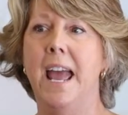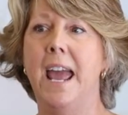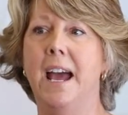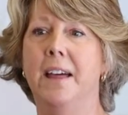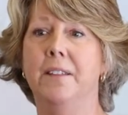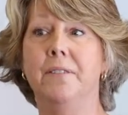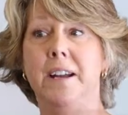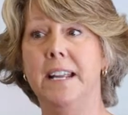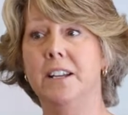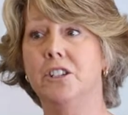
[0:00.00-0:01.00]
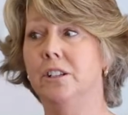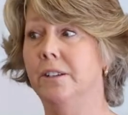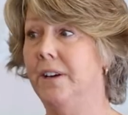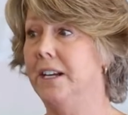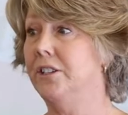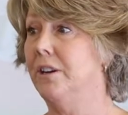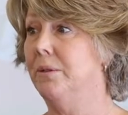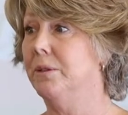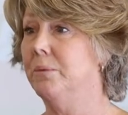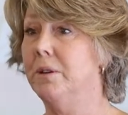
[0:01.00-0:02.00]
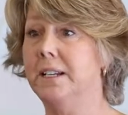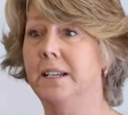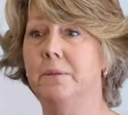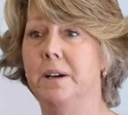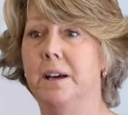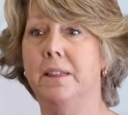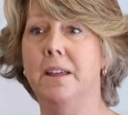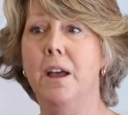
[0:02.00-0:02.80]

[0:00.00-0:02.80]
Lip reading: And the financial advisor I was working with,